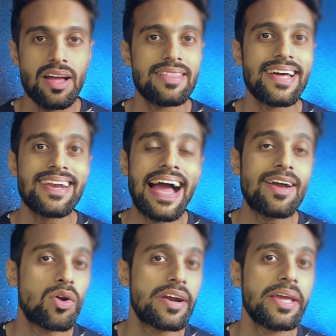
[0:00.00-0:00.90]
then I
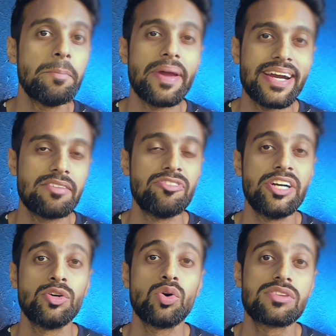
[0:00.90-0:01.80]
already made a
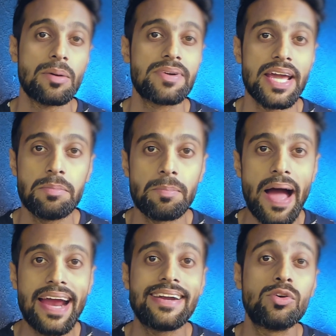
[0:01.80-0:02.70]
video sometime
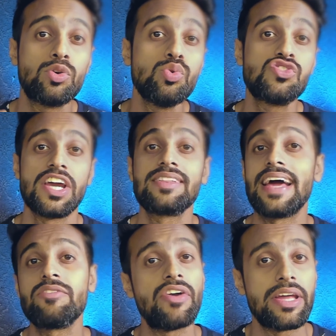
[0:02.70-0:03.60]
back. Do check
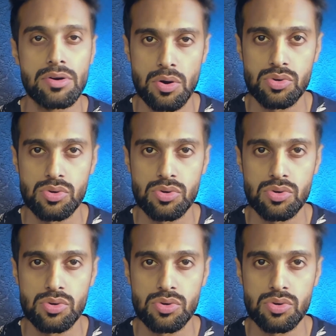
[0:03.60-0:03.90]
that video out.